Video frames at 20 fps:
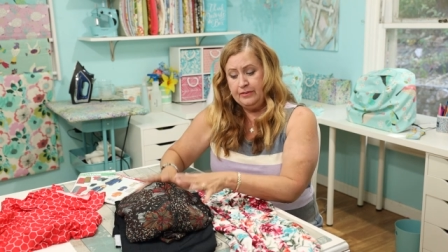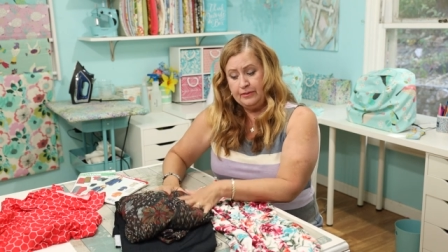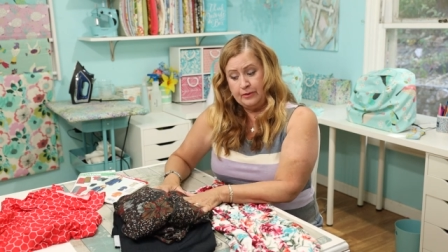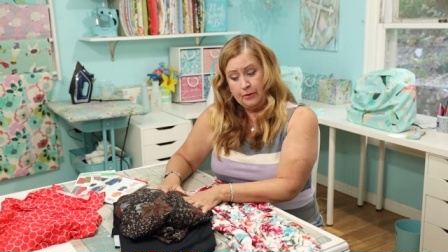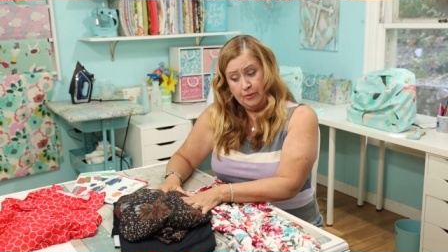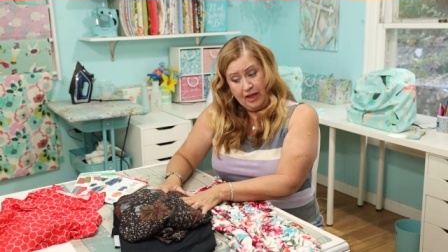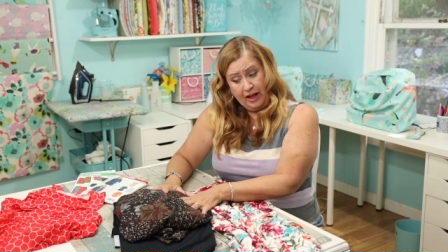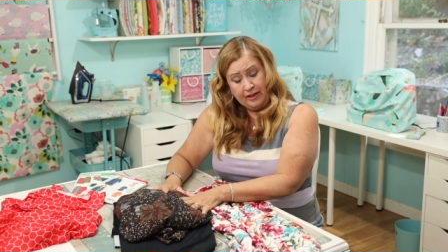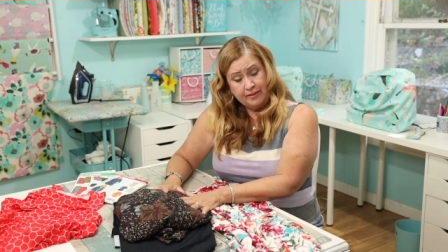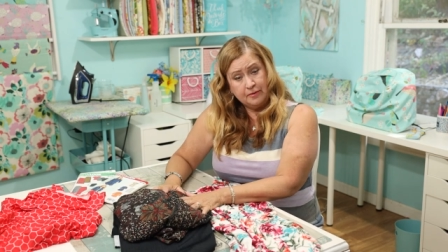
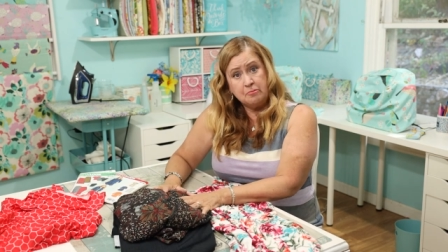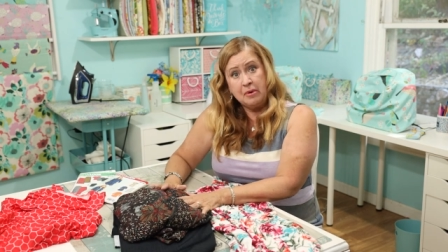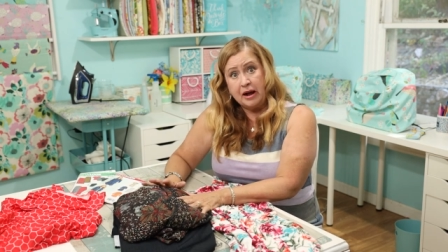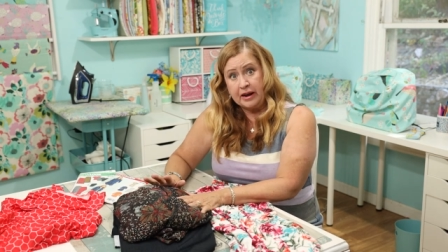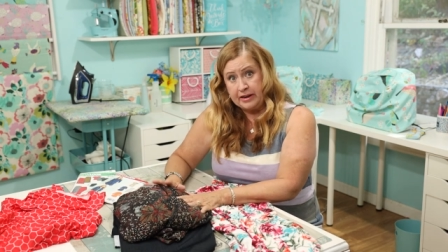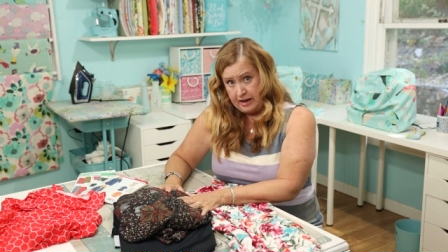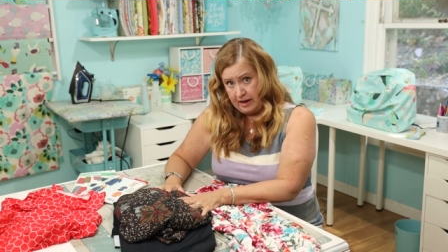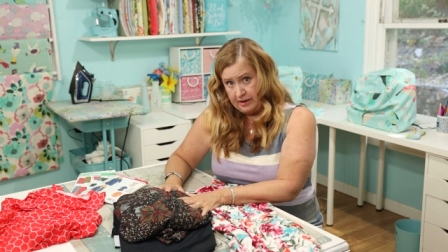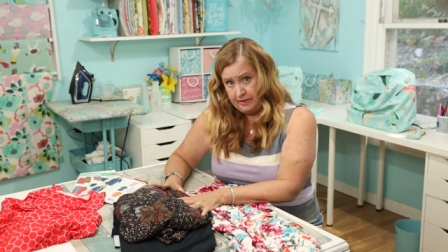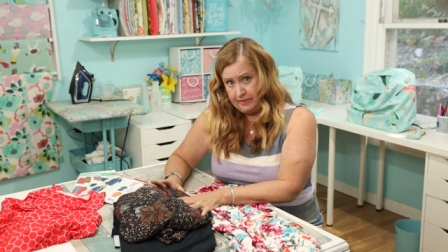So that's
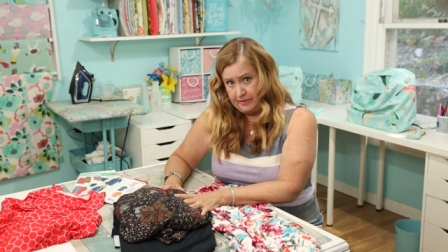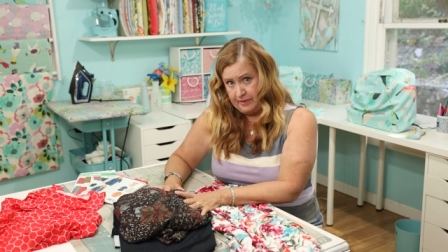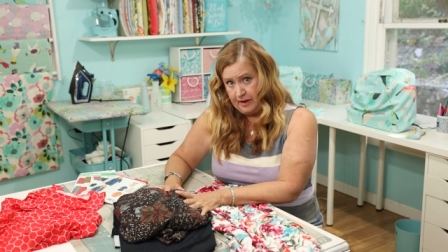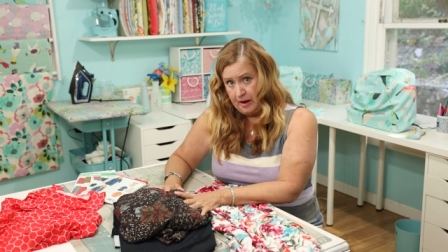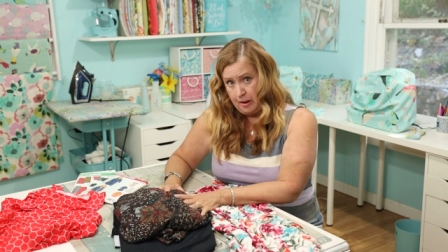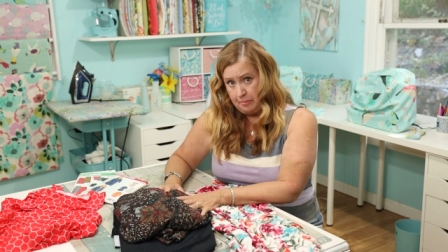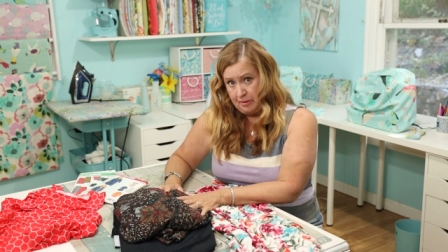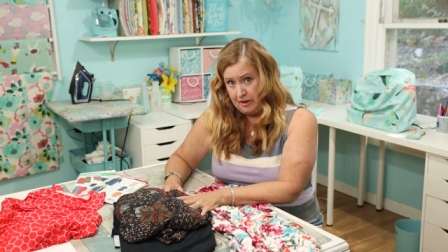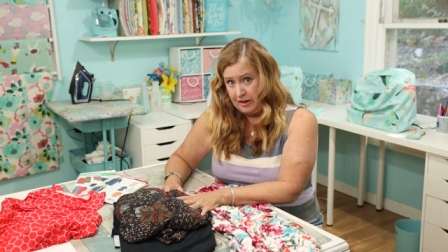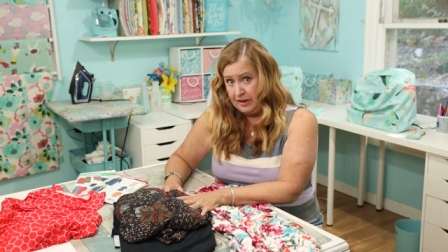my next
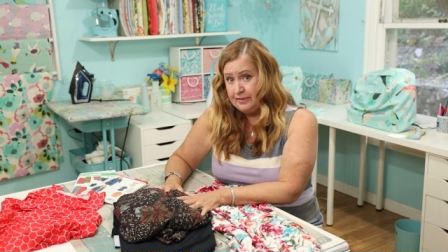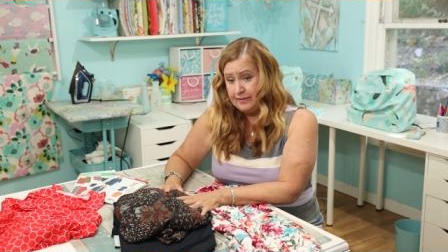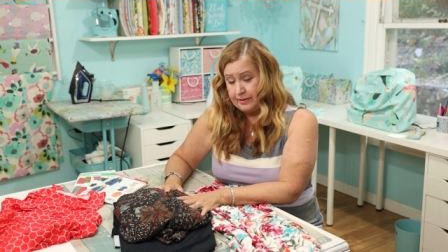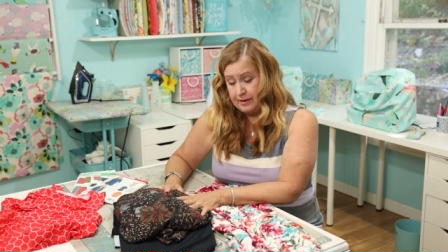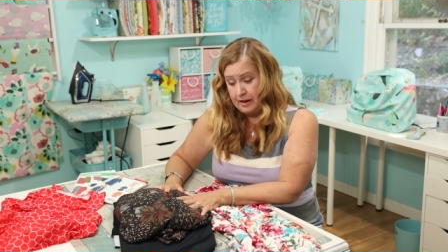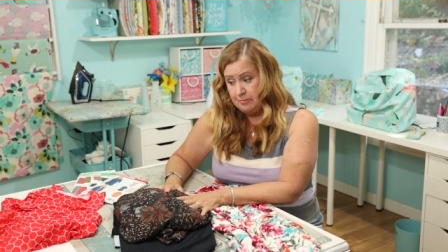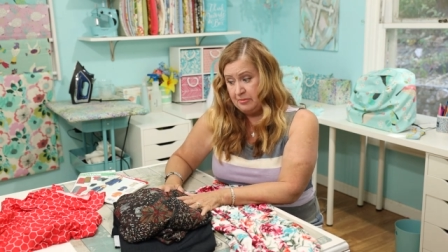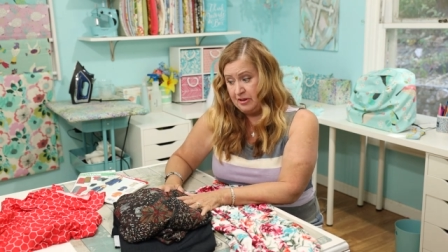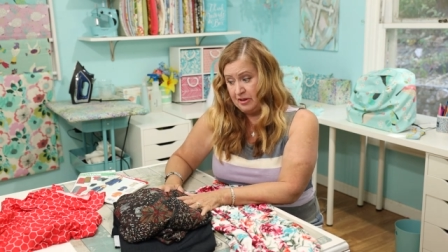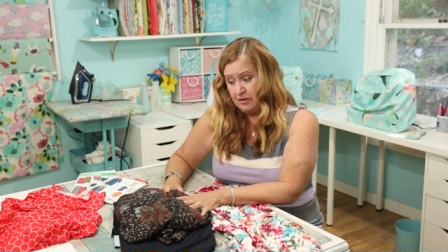step, and it's
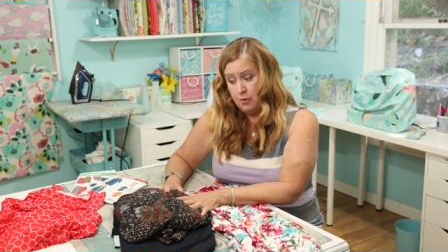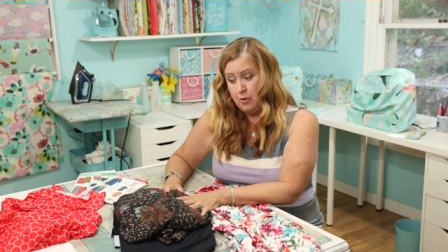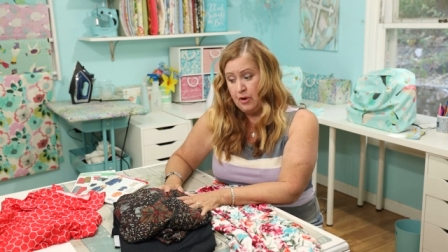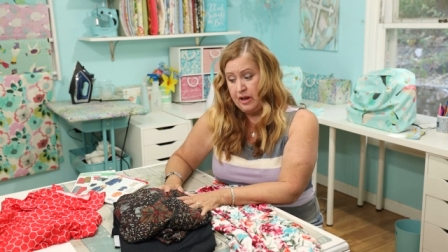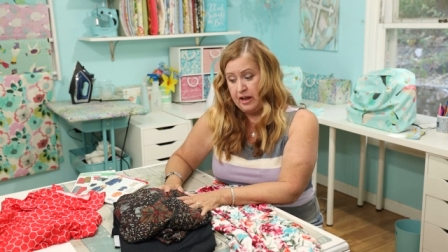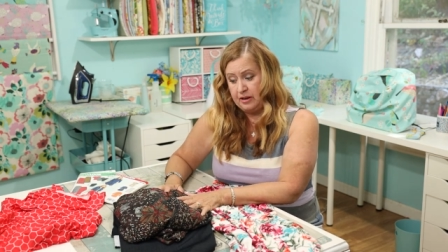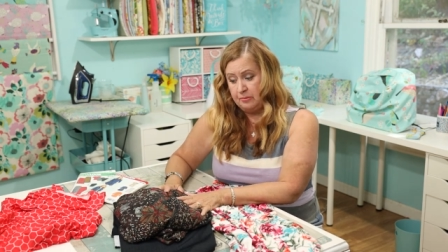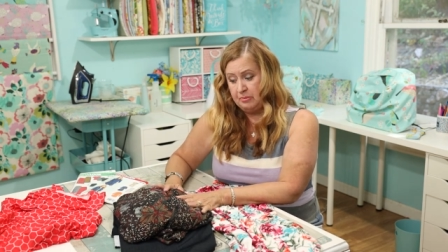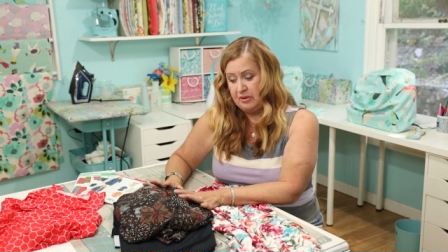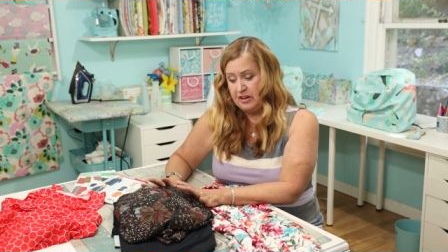coming
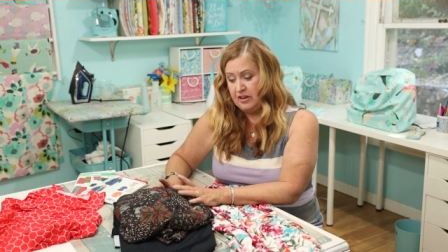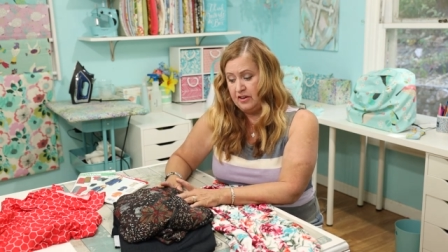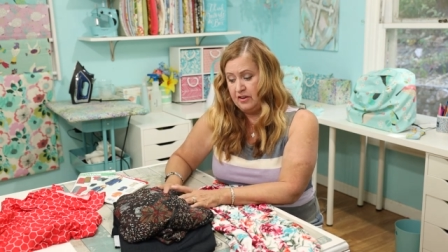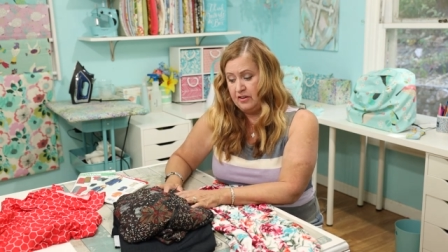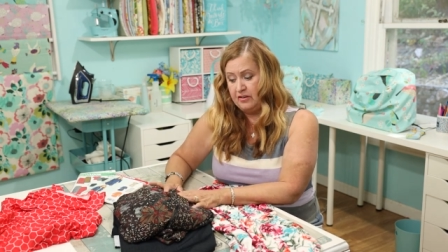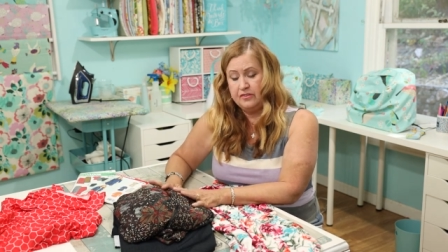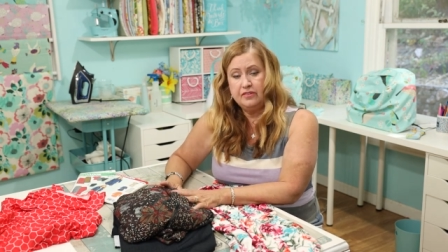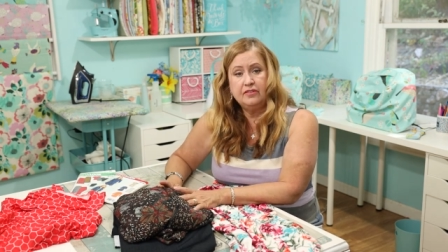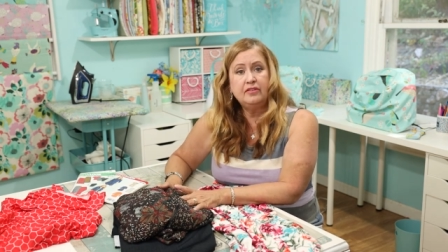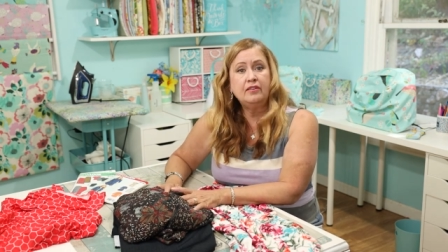quick
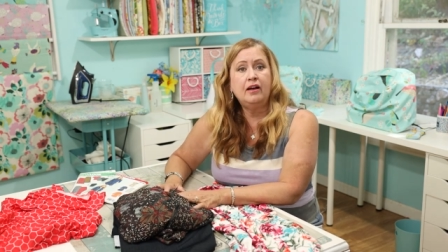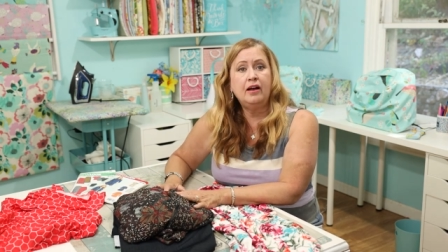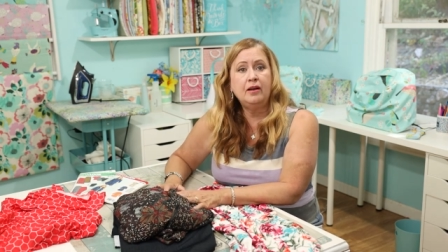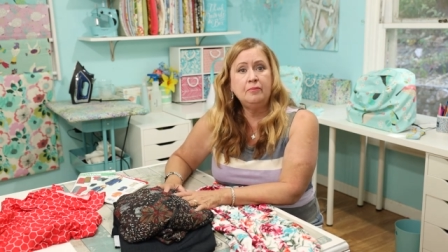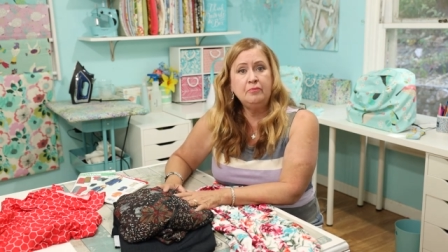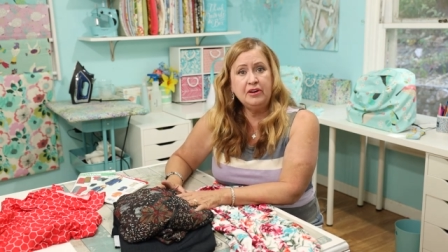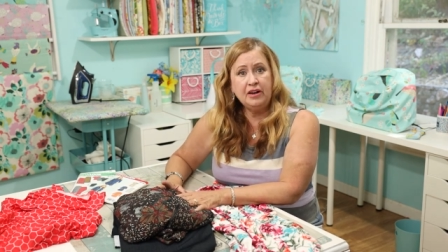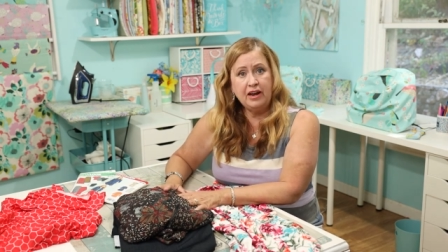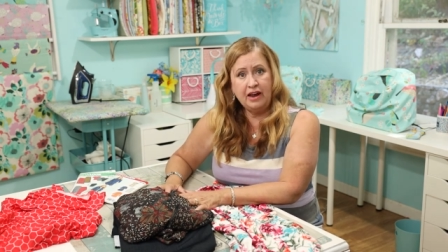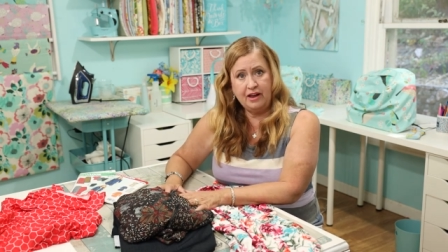because
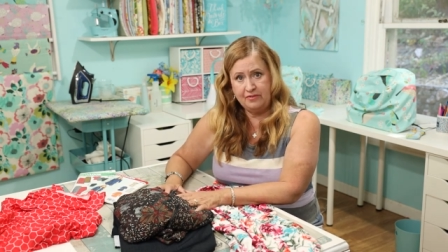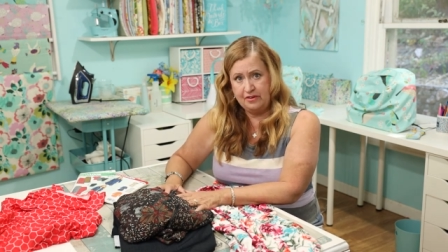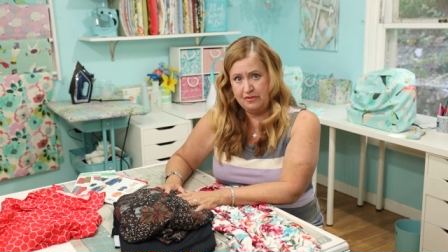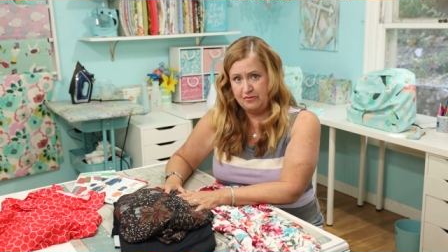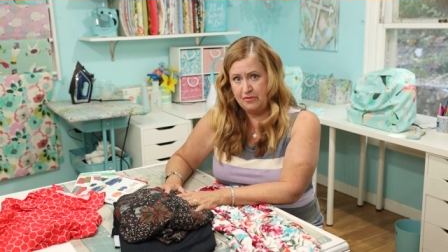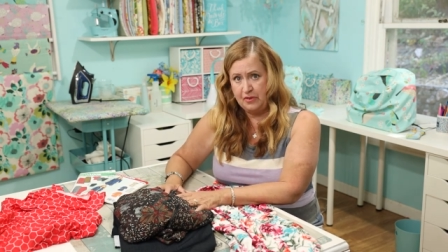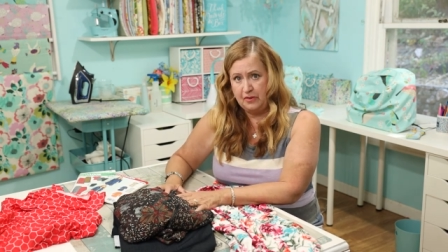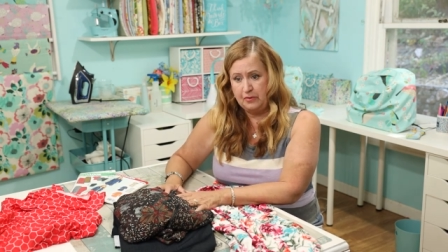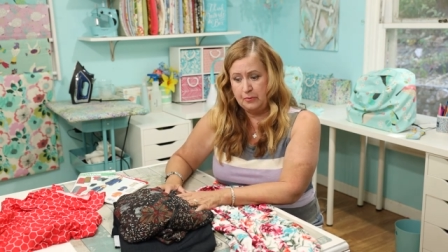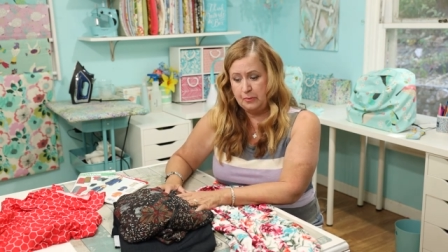I'm gonna have
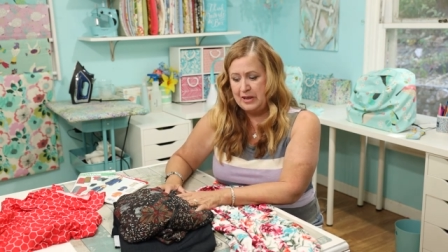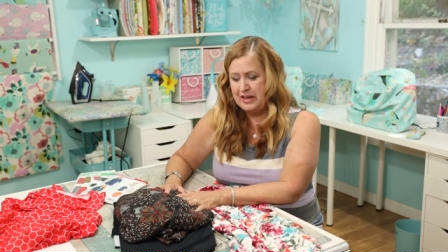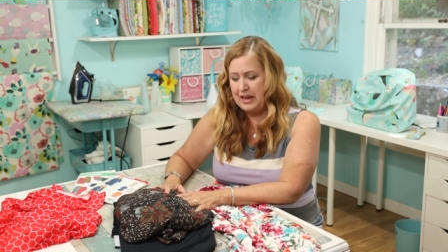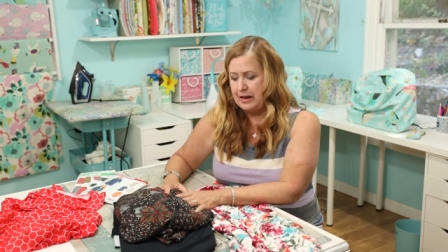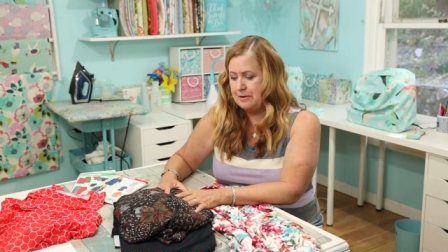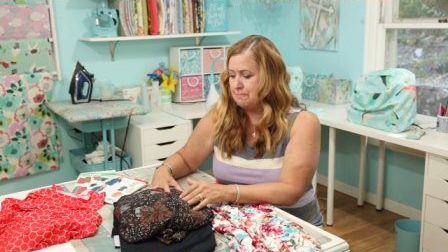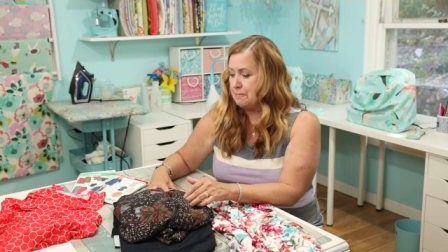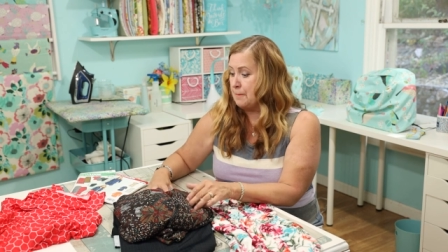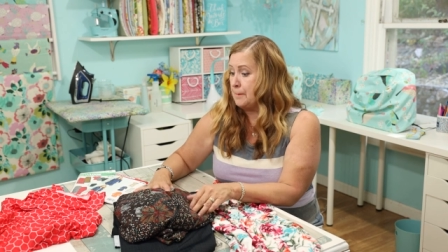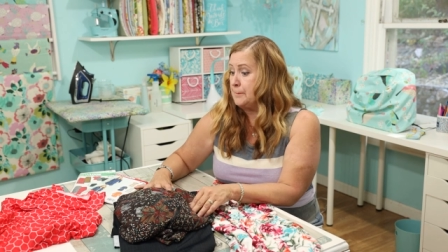it for this
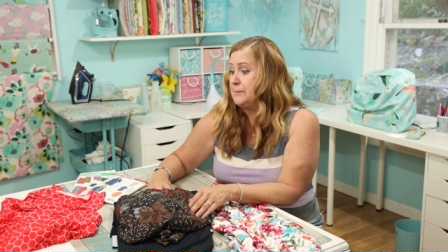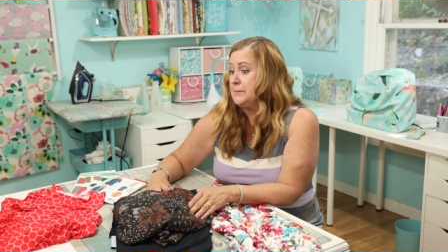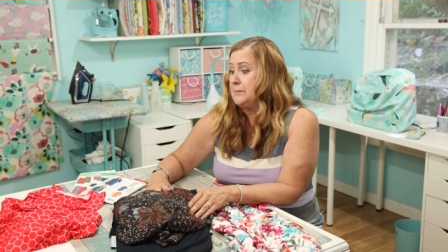weekend.